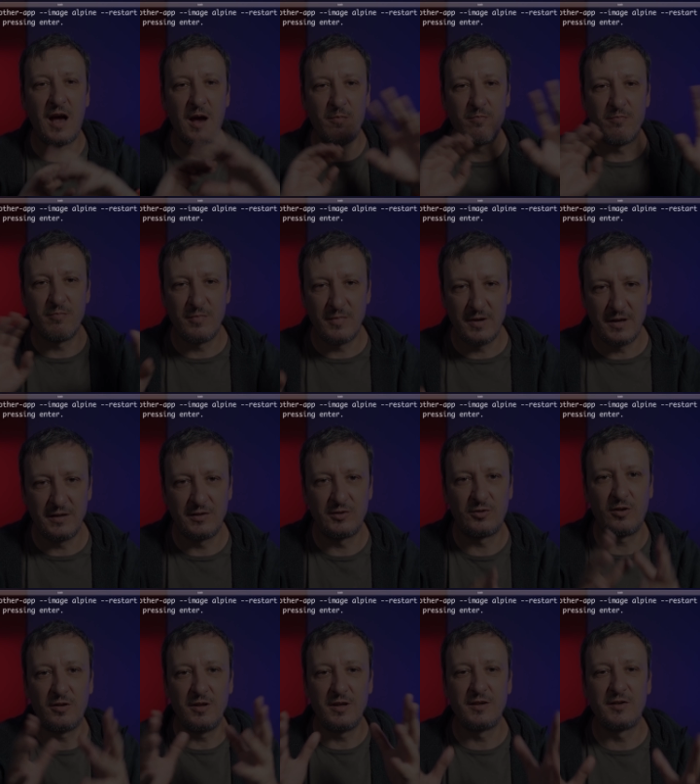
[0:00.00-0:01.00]
I'm
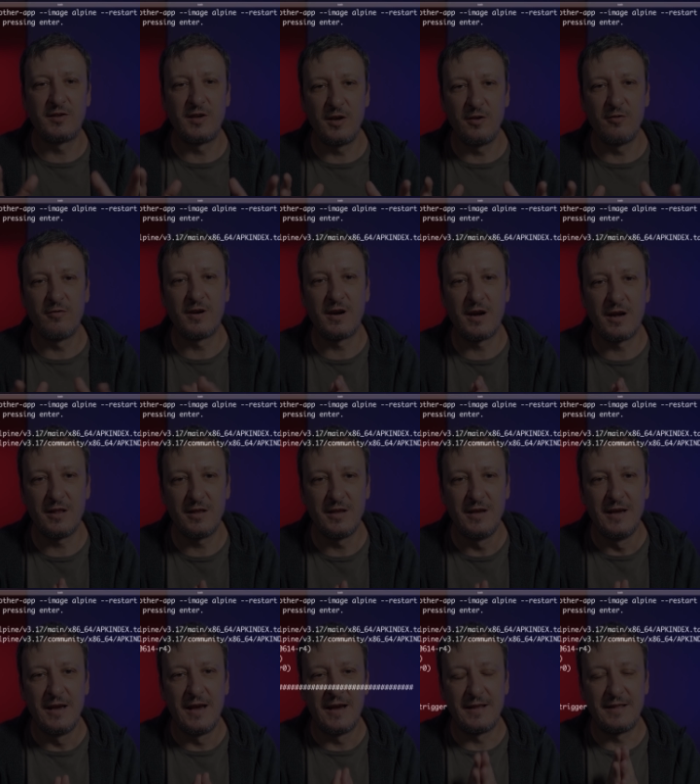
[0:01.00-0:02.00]
installing
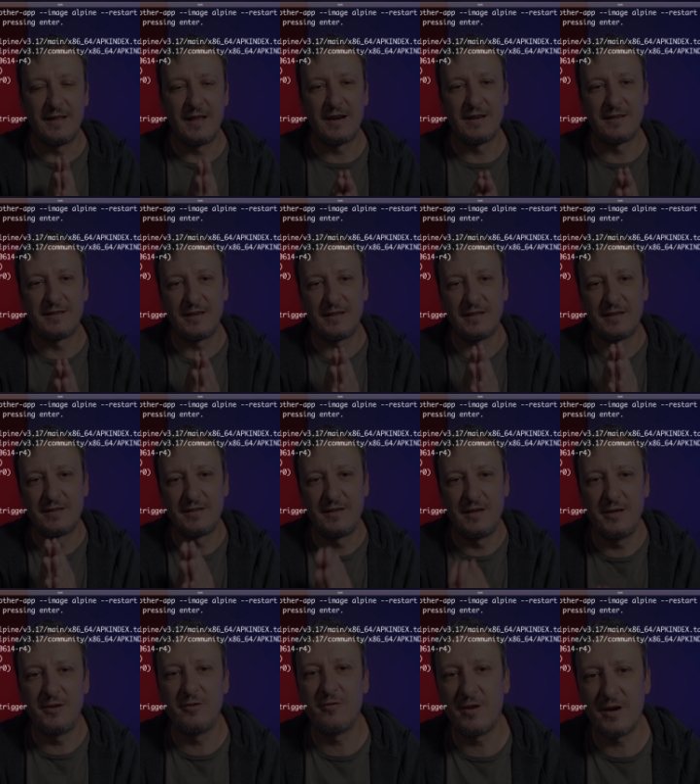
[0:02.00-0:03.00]
CURL, and then I send a
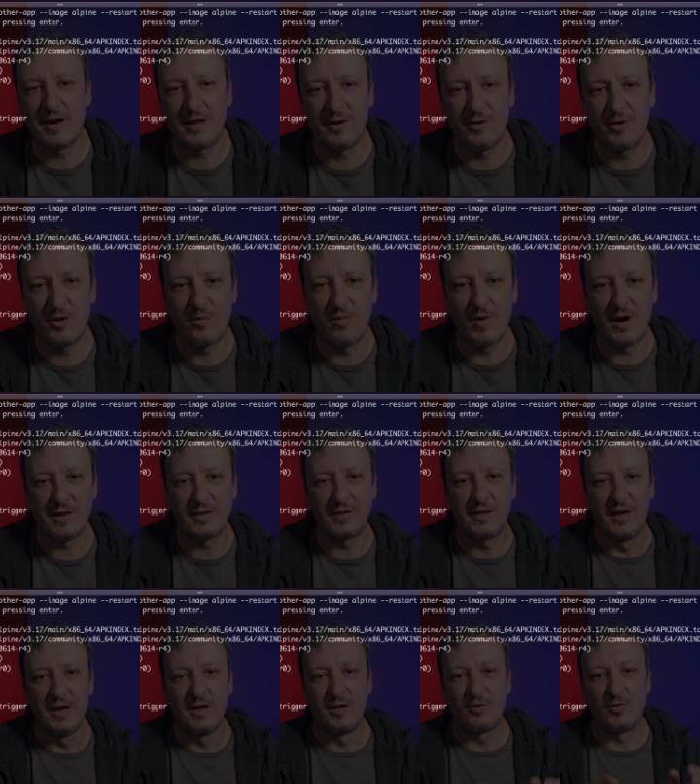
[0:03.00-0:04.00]
CURL
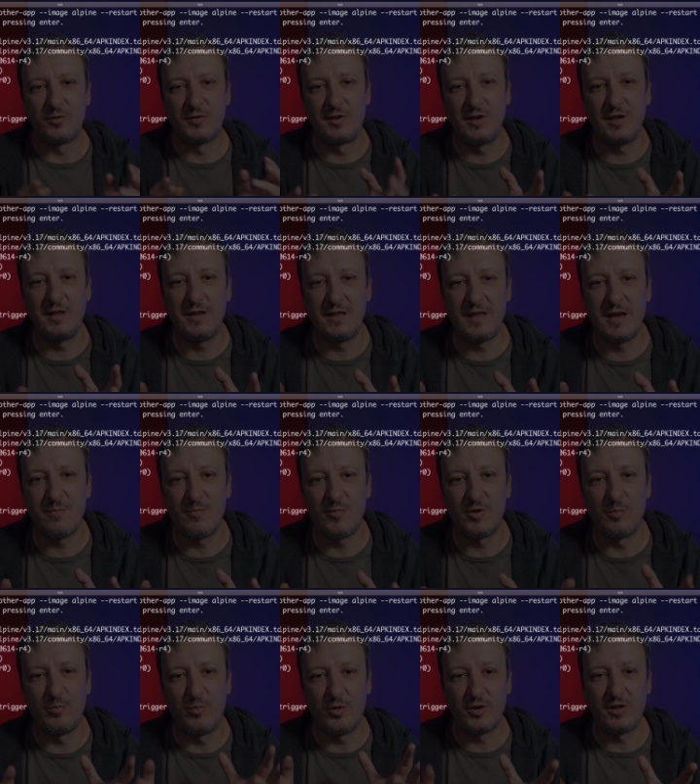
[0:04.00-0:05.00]
request to Silly
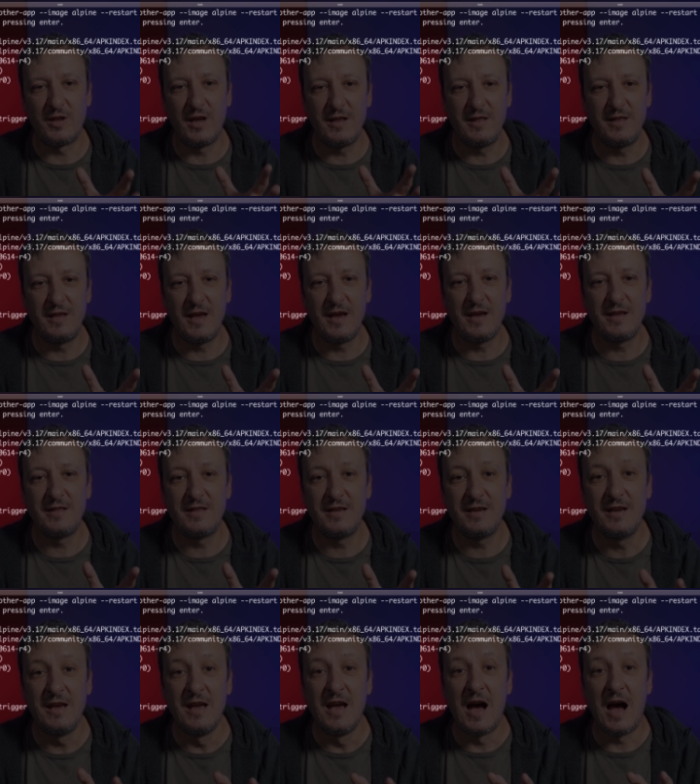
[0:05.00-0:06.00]
Demo on port
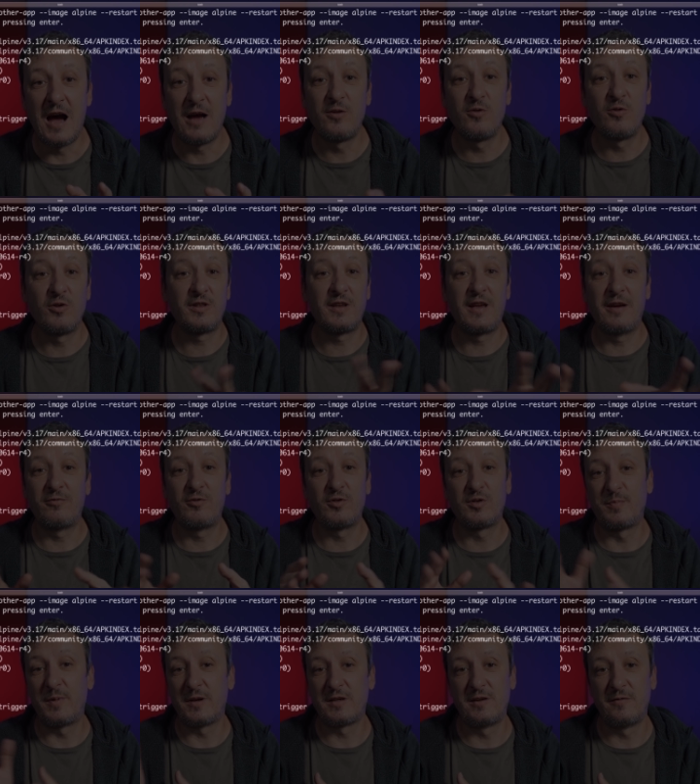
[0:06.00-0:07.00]
8080. I do not have
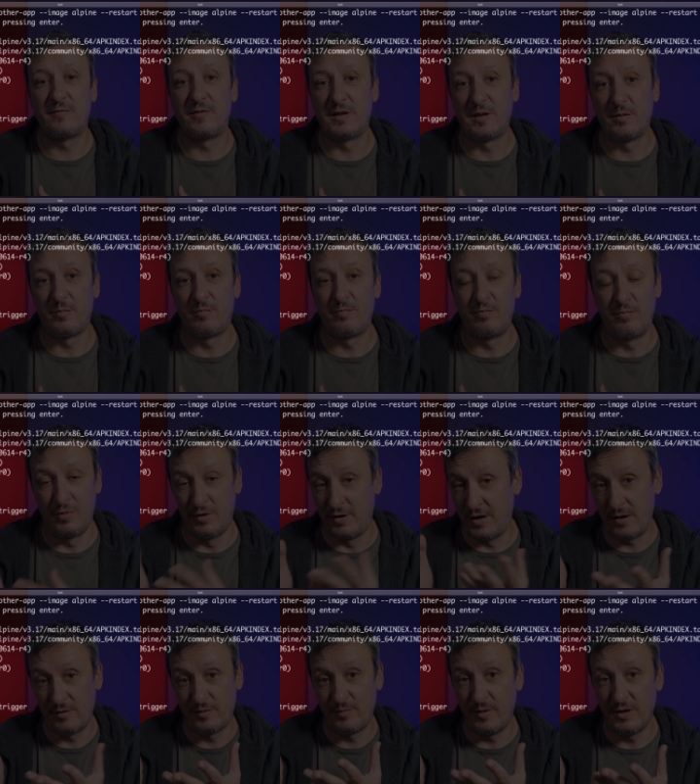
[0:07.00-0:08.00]
to specify the
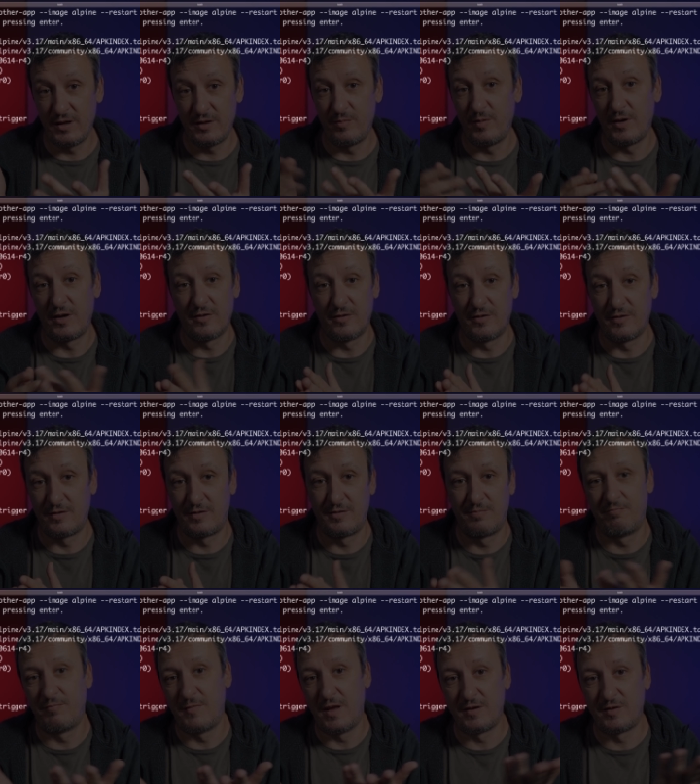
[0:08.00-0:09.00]
namespace
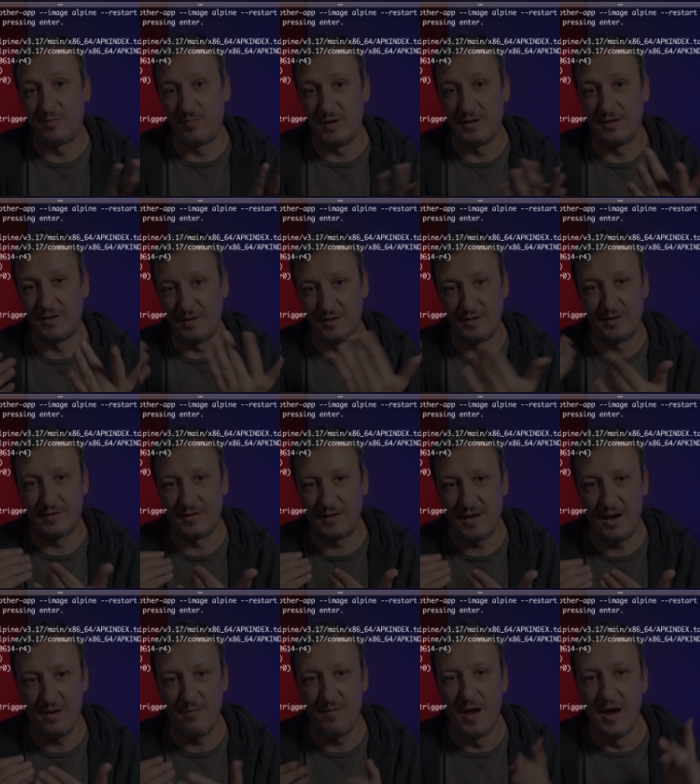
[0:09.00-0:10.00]
because namespace is the
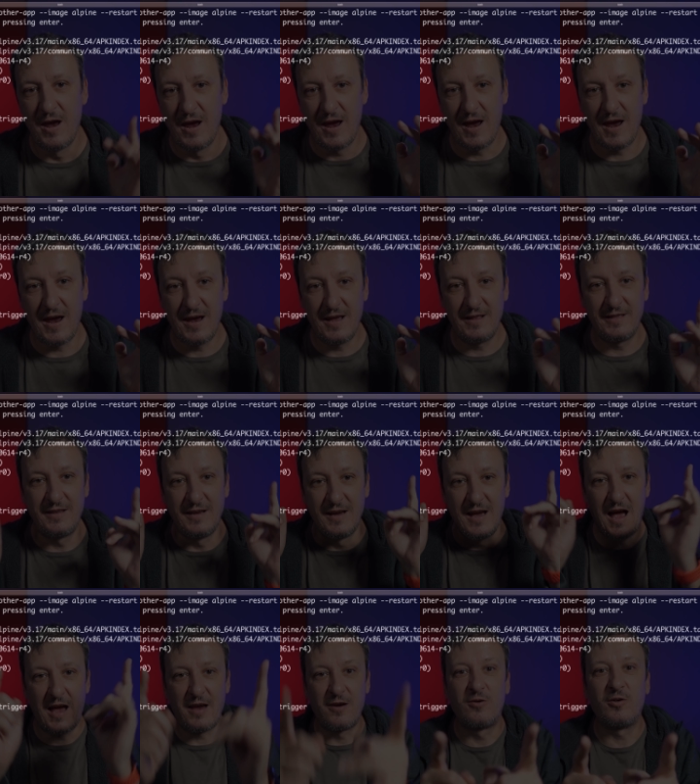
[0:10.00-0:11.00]
same,
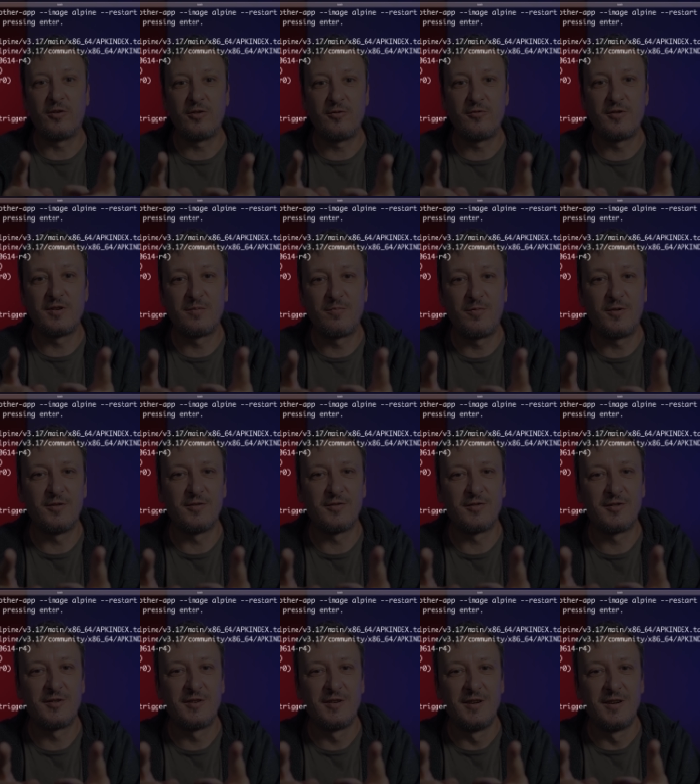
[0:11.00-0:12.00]
and I got the
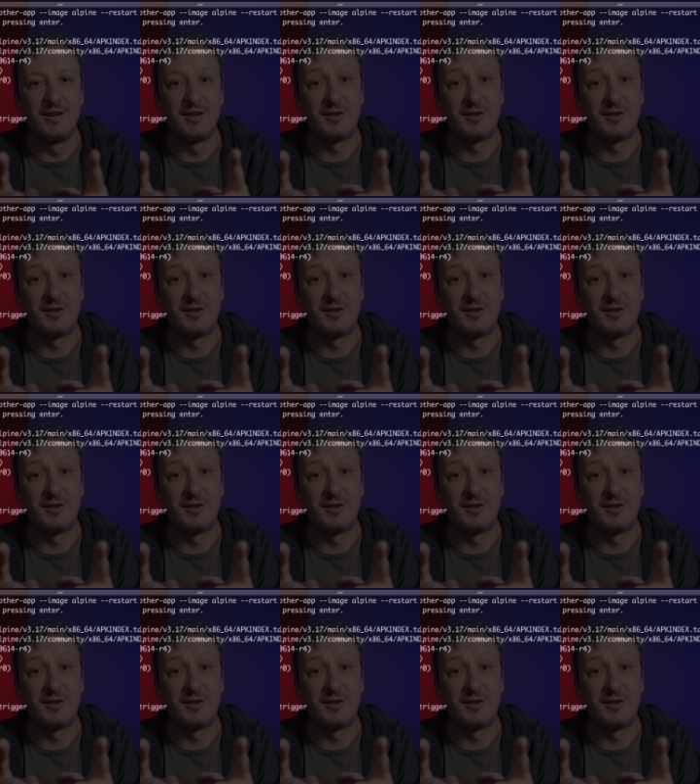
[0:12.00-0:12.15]
response.